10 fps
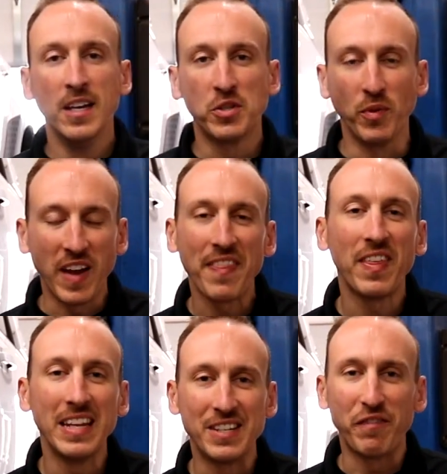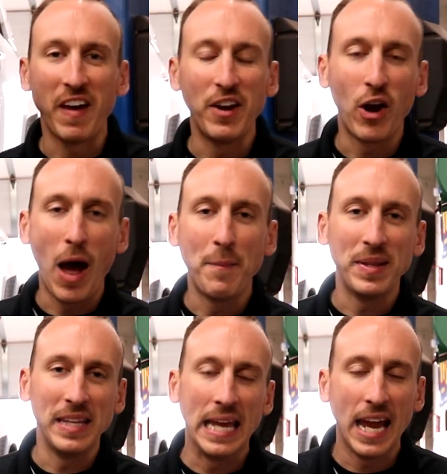So we've got the Defender up
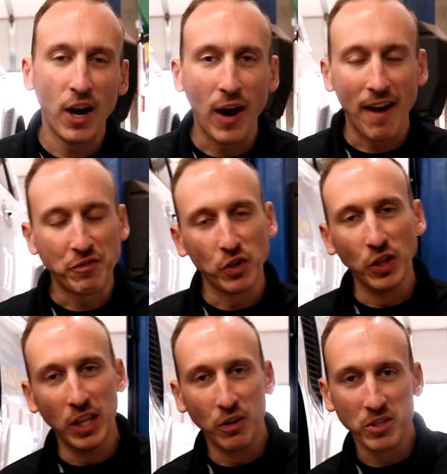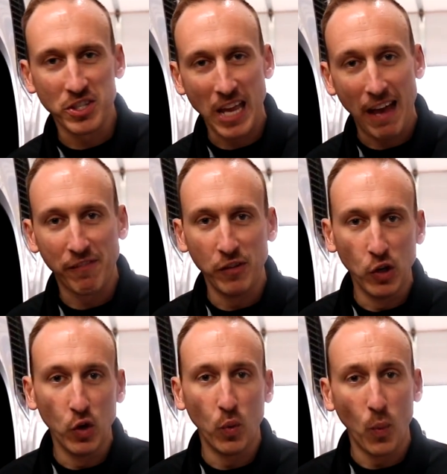in the air after a little
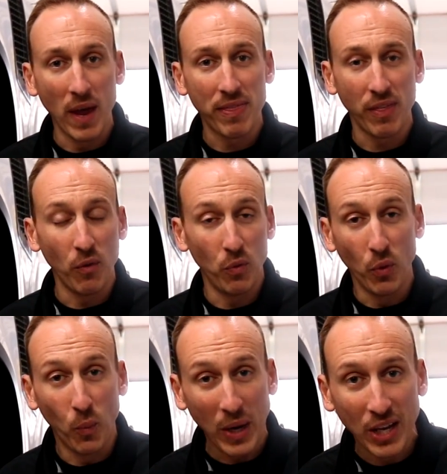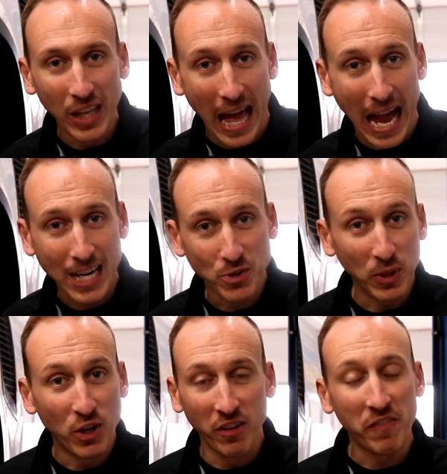snafu with the wheel locks. We
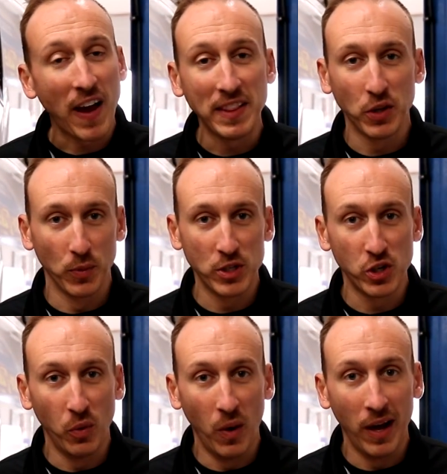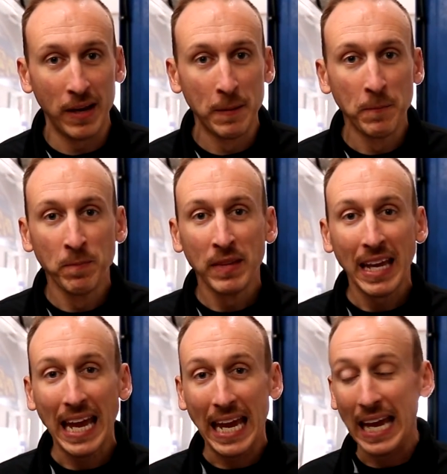couldn't find the original one,
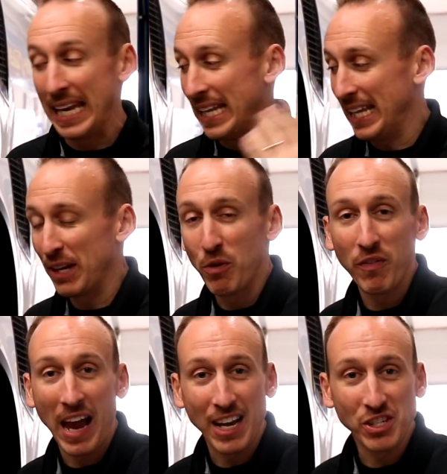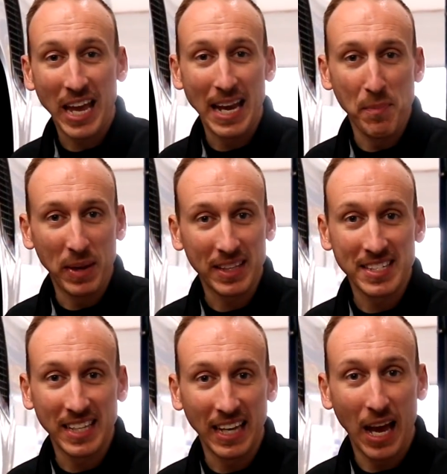and Land Rover actually had to pick
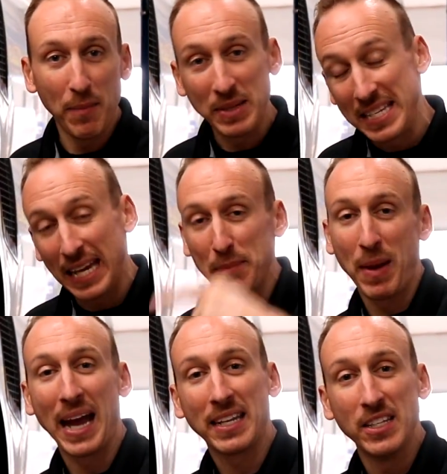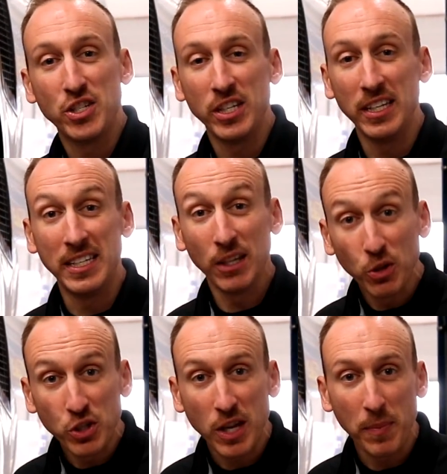this thing up, take it back to the
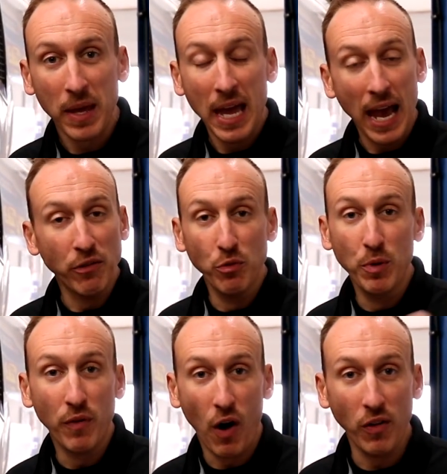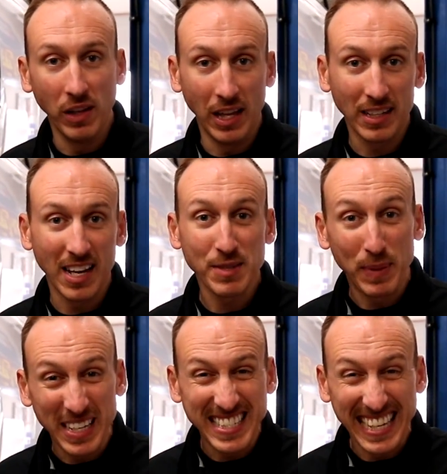dealership, and remove all the lug nuts
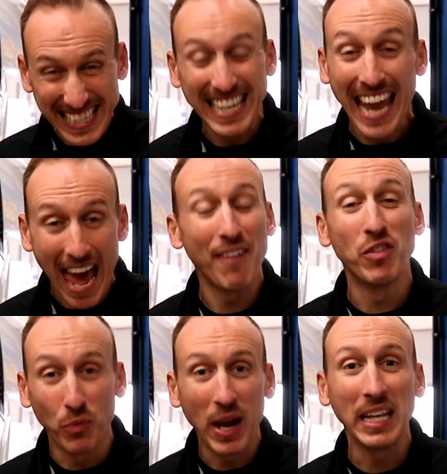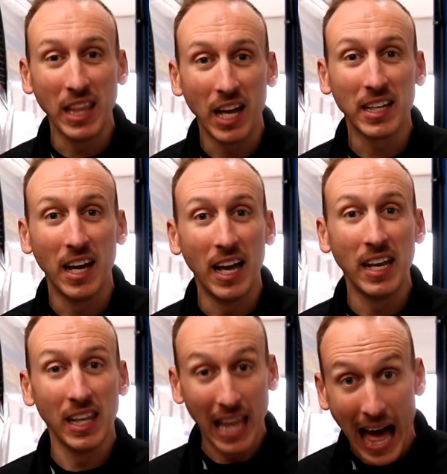because they didn't have the right lug nut
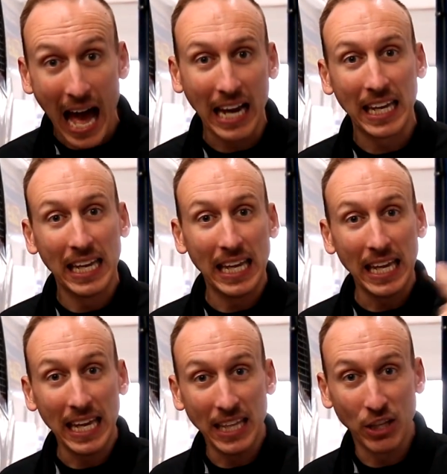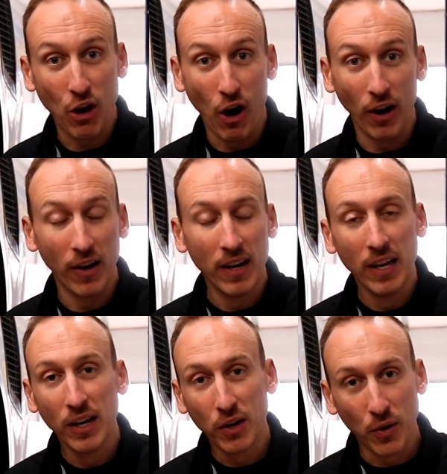lock in the car.
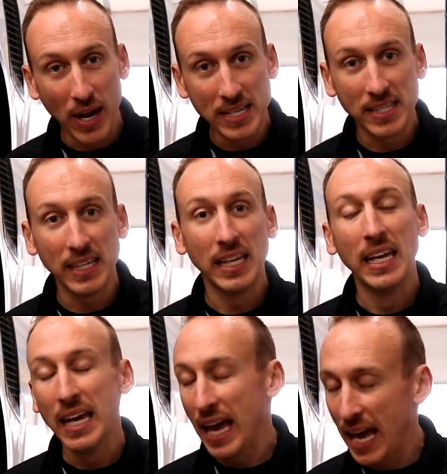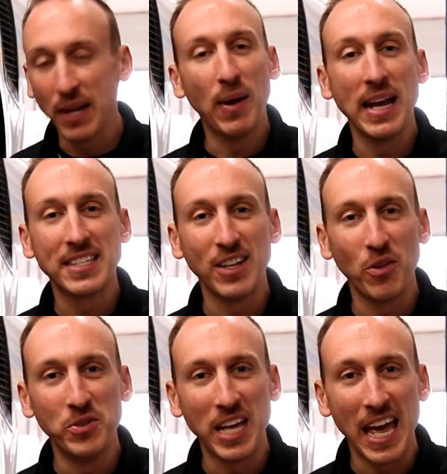Crazy. Anyway, it's
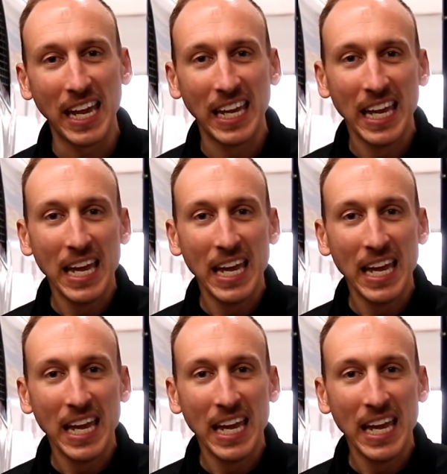another day.